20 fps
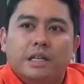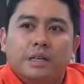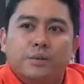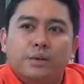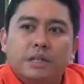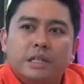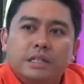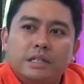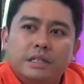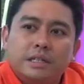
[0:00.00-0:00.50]
in
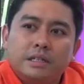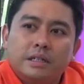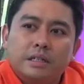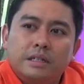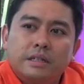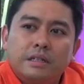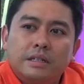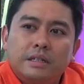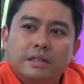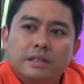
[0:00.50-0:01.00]
which
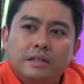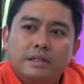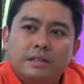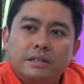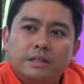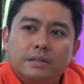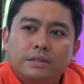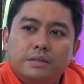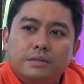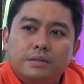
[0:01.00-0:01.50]

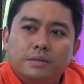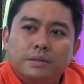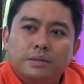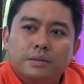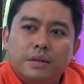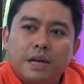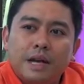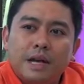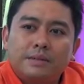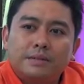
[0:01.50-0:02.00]

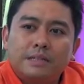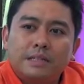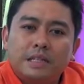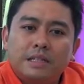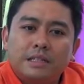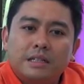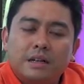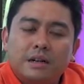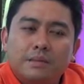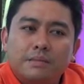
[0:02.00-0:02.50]
to have
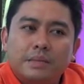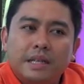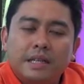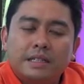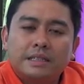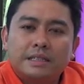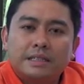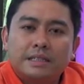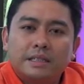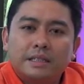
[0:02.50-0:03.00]
such a
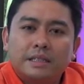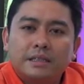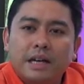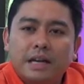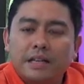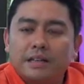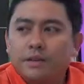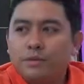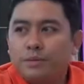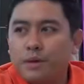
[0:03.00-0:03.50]
complexity
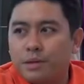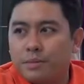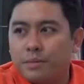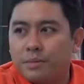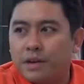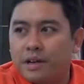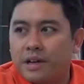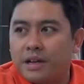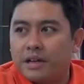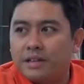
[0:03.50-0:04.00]
under one
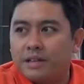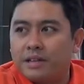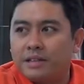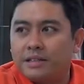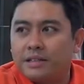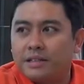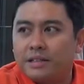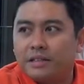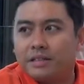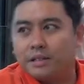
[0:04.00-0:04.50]
brand
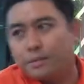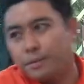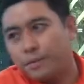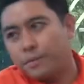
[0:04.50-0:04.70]
in terms